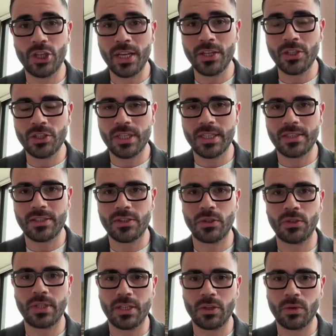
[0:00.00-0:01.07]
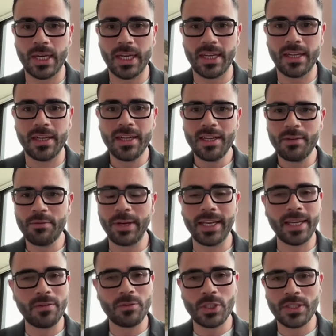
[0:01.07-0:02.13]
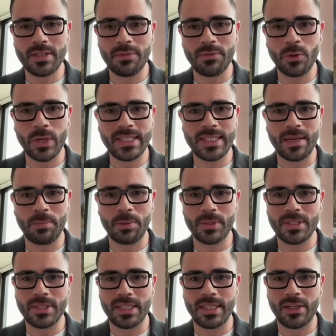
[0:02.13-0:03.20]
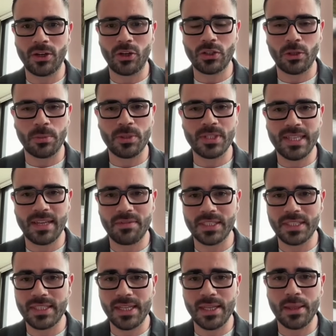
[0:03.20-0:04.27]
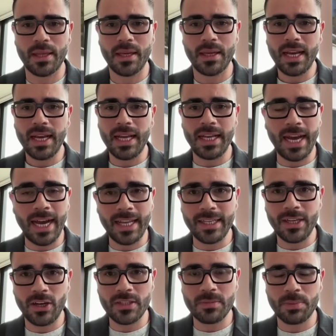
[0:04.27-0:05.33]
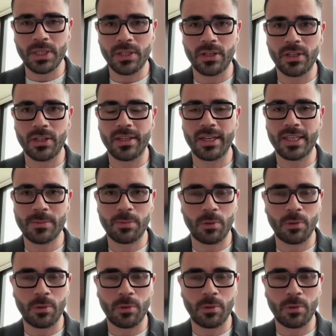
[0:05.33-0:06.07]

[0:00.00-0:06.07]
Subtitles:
they changed it to the UN. If I can give just a few examples, in October 17th, El Hali Hospital, the